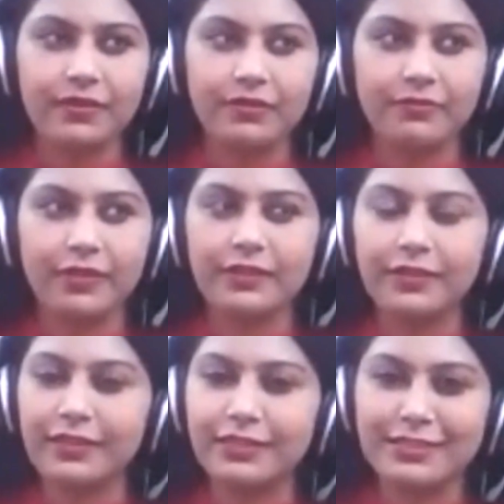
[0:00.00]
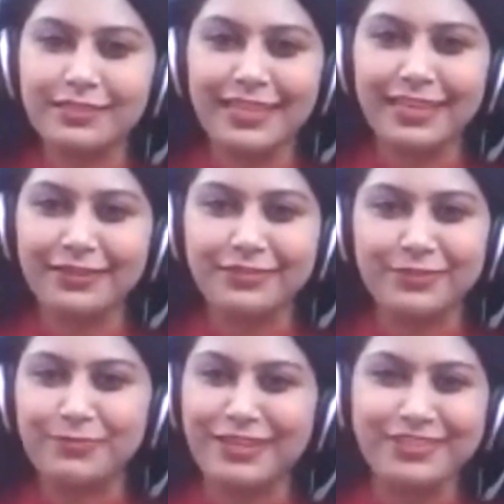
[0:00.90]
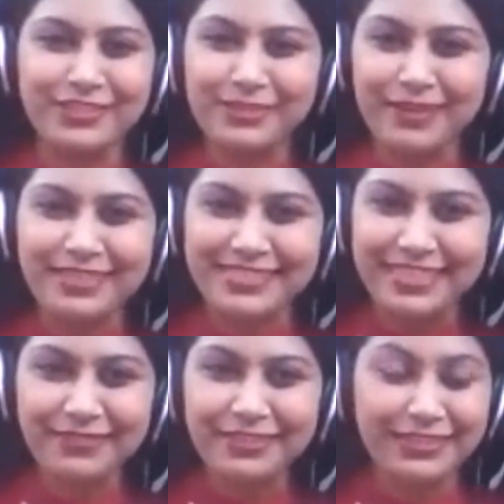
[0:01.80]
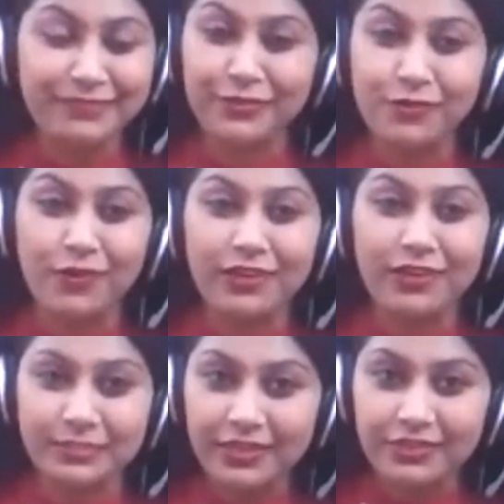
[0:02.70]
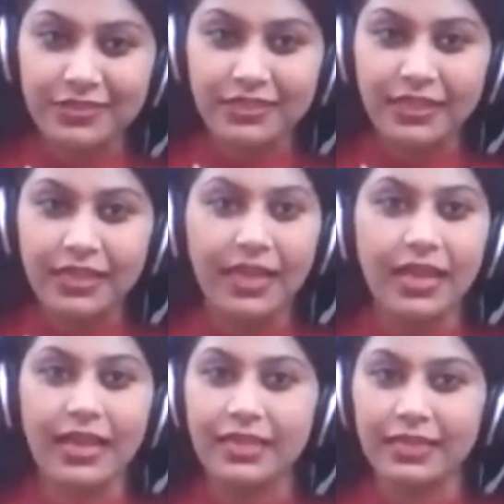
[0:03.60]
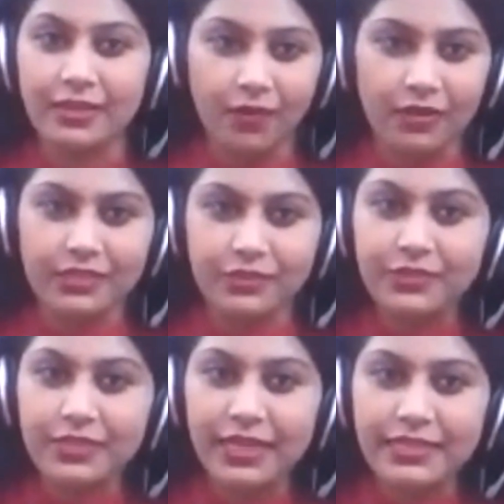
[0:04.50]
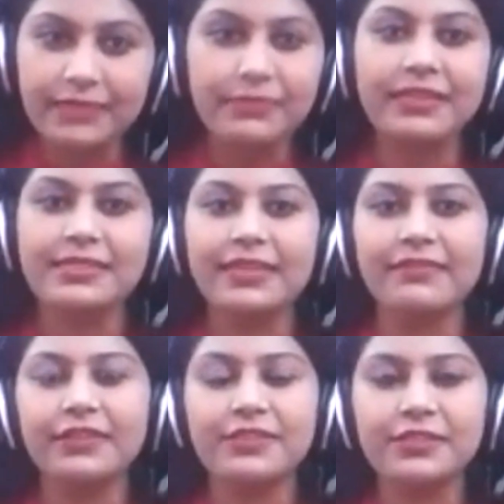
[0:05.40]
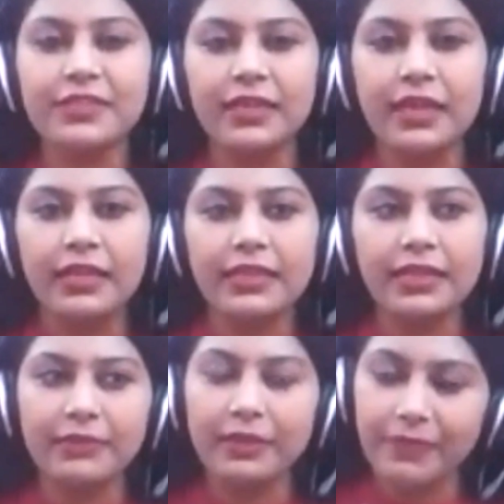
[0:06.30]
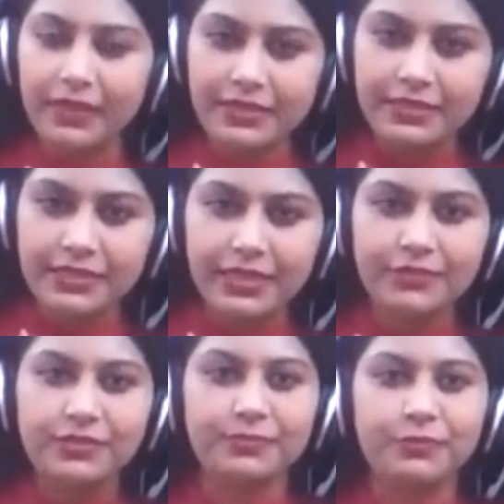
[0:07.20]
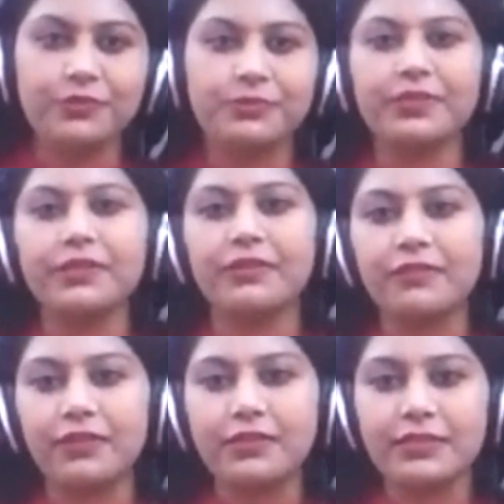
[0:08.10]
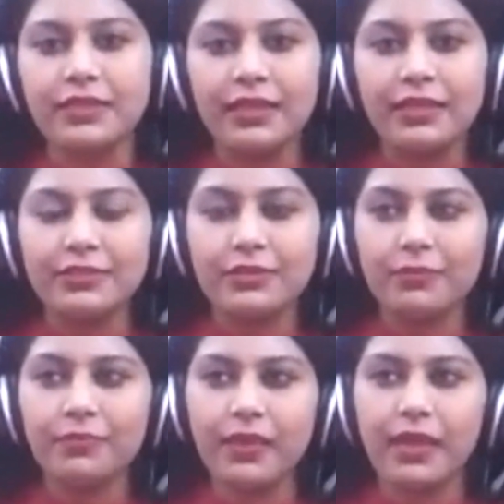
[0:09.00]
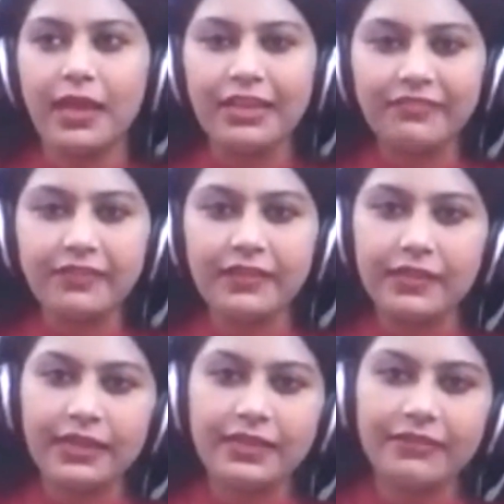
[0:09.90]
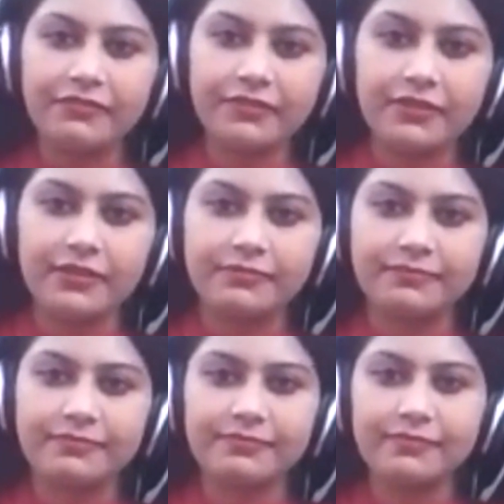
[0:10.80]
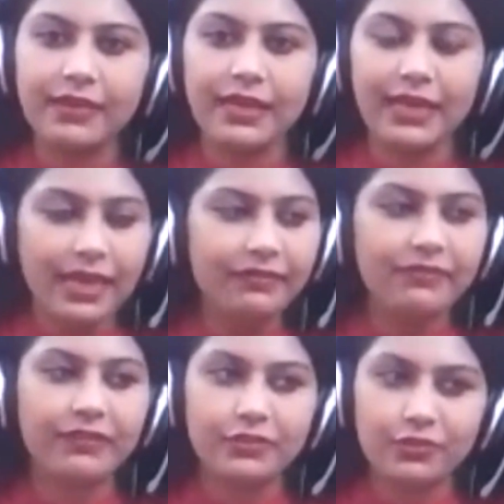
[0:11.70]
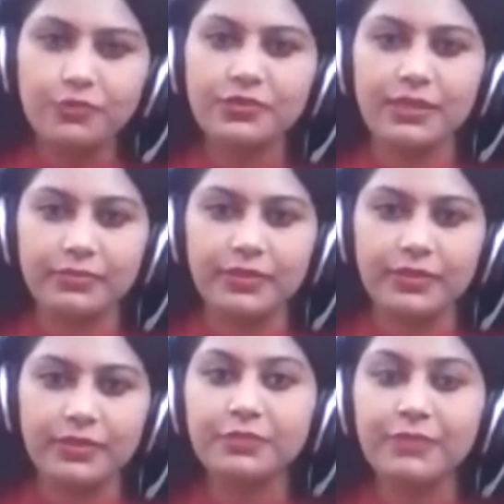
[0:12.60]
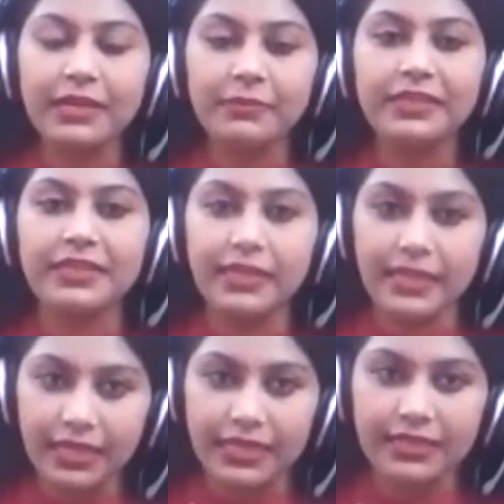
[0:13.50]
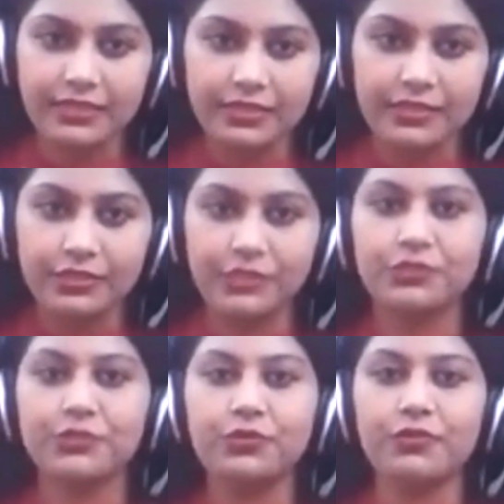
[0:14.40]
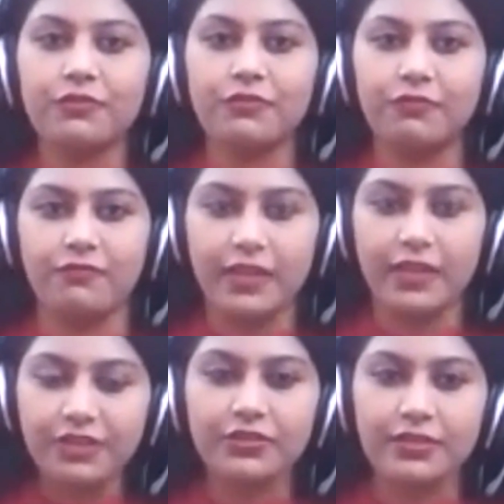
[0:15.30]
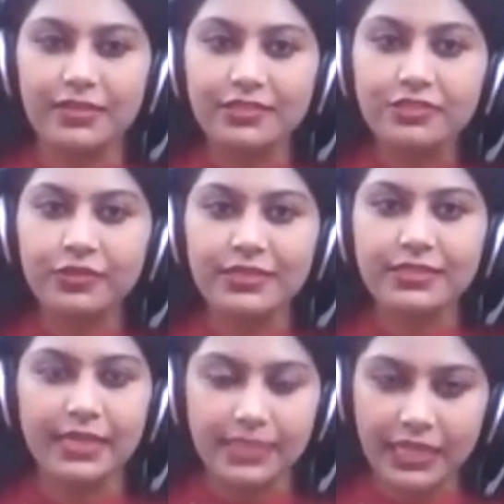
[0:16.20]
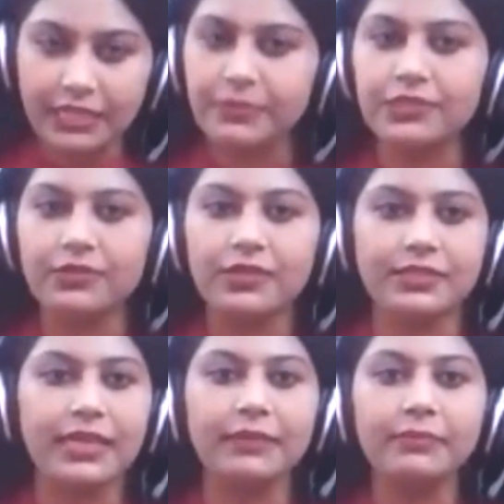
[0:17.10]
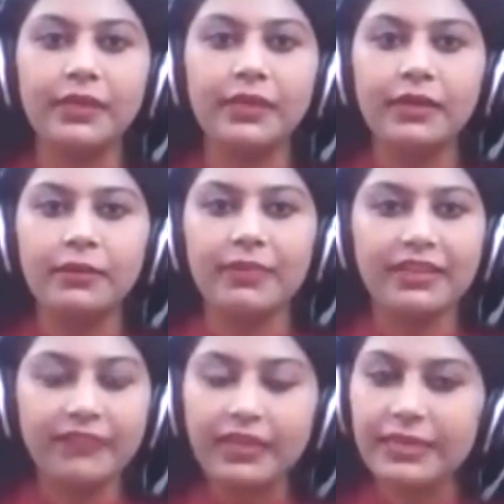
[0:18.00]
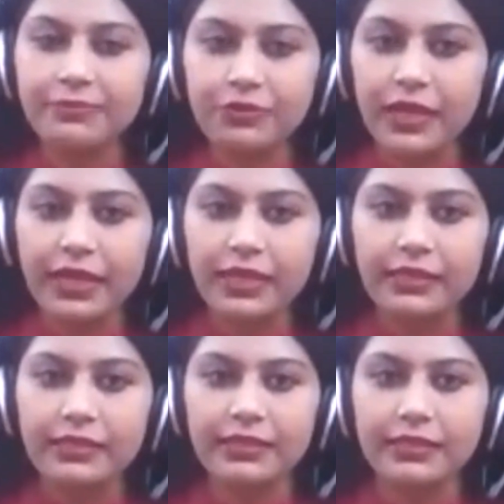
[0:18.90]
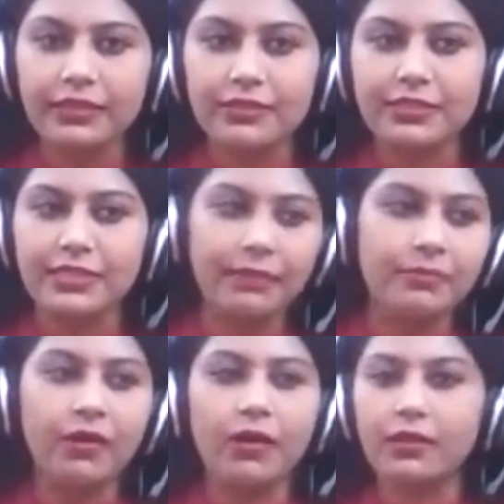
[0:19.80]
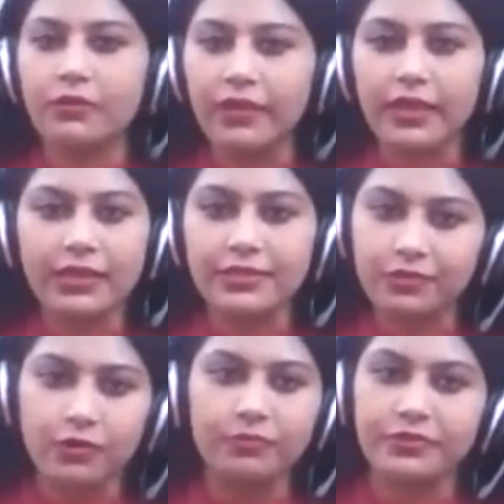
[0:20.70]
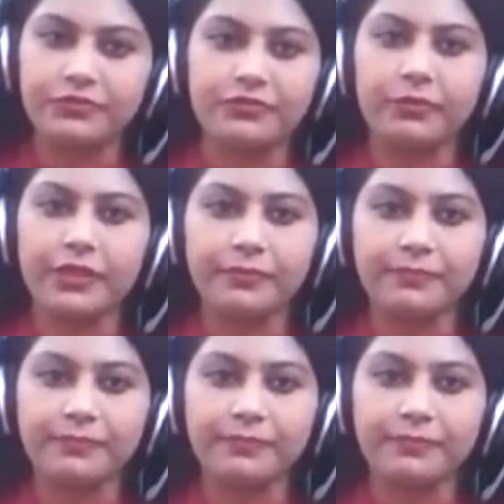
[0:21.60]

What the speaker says: whether it is like splurging my savings, if you call it splurging, I call it utilizing my savings. Then my parents are there to support me, of course. So I feel that if I have a will to do something, it might be delayed due to financial constraints at that particular time. But if I keep trying, some or other way is open for me.